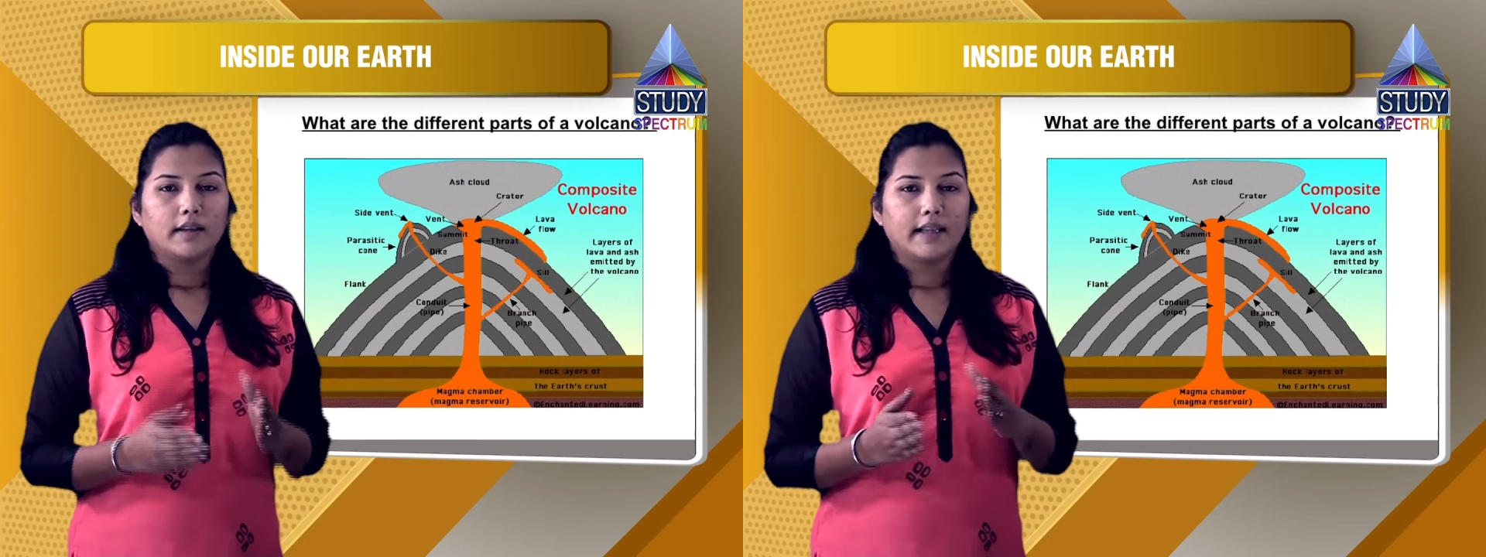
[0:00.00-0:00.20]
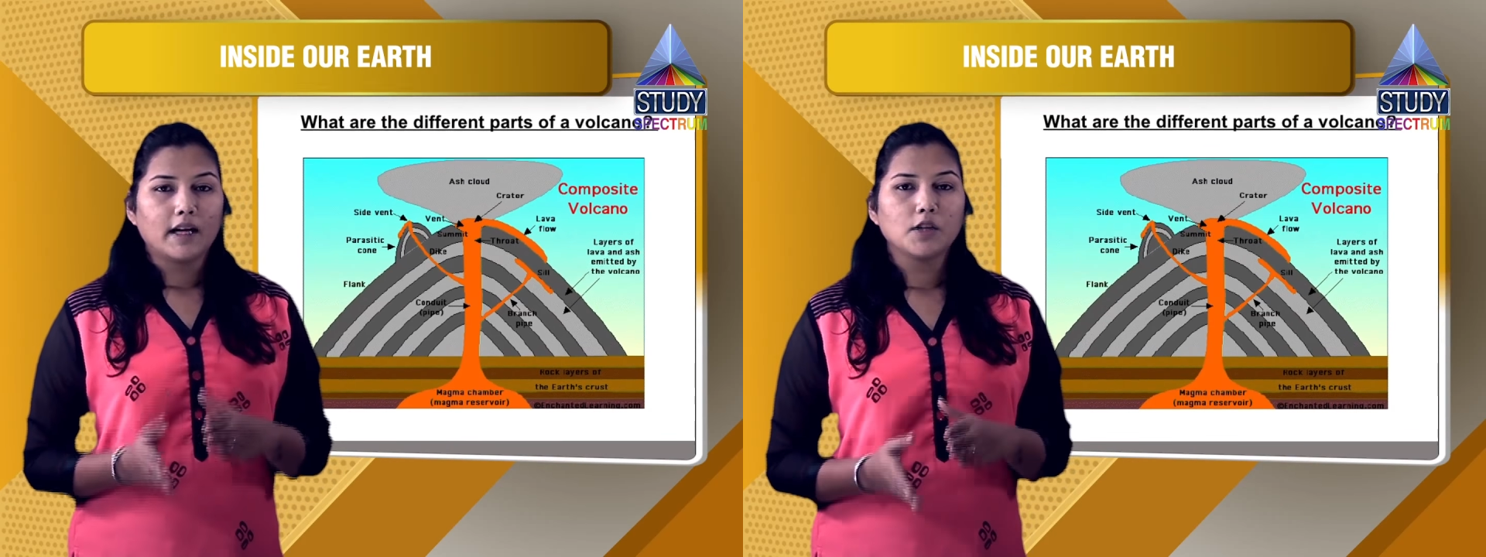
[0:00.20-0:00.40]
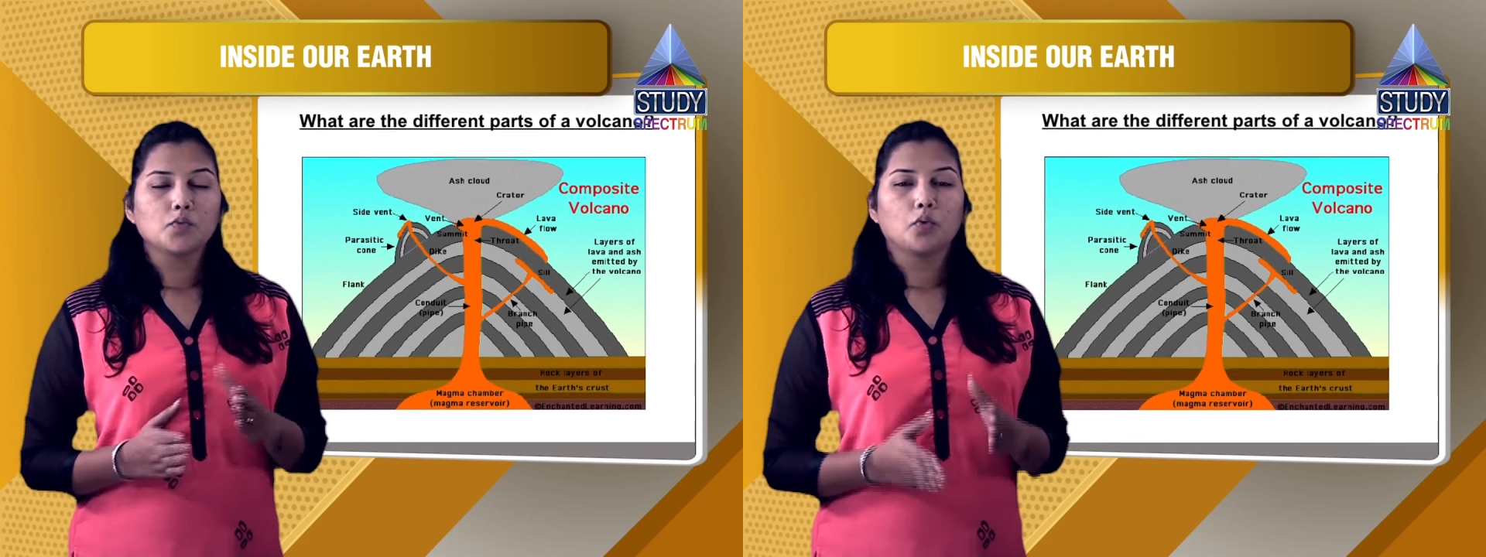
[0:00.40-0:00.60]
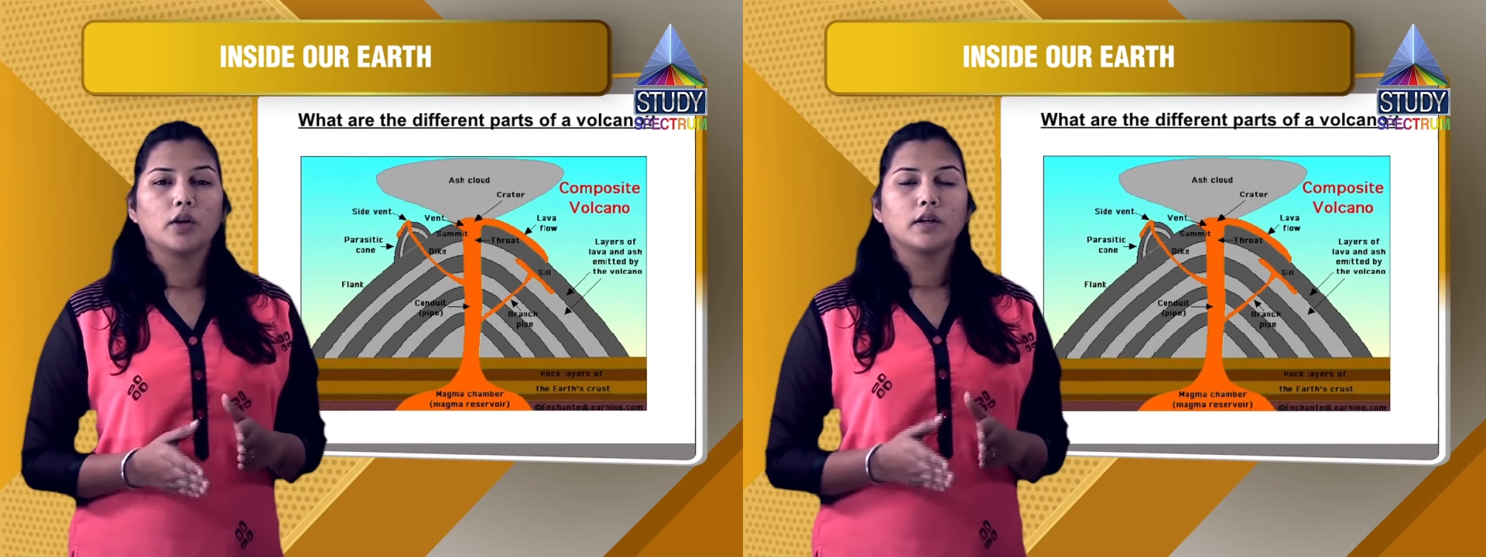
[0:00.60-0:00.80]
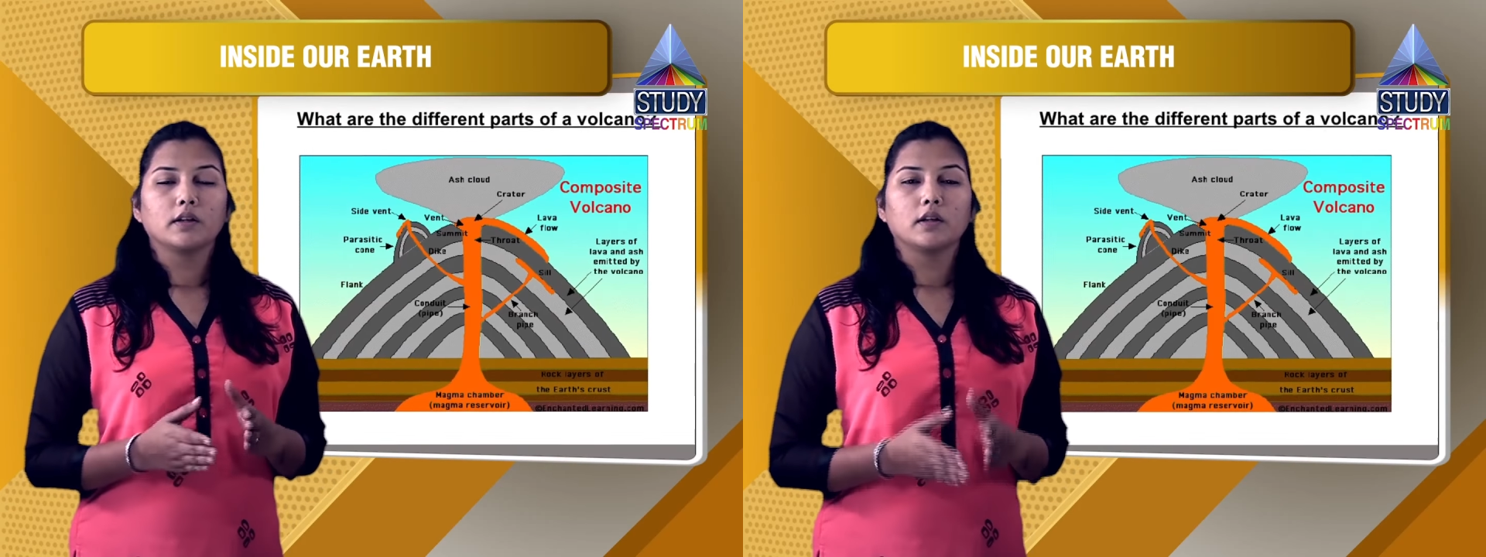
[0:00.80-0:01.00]
That is
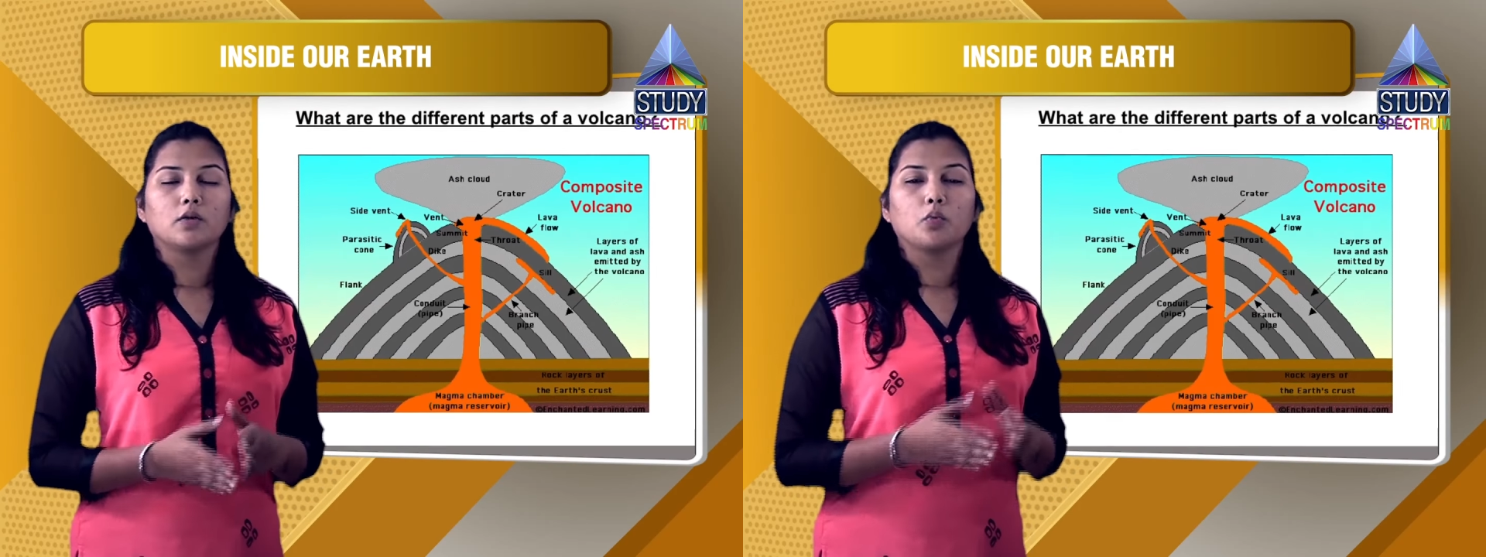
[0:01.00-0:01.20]
what the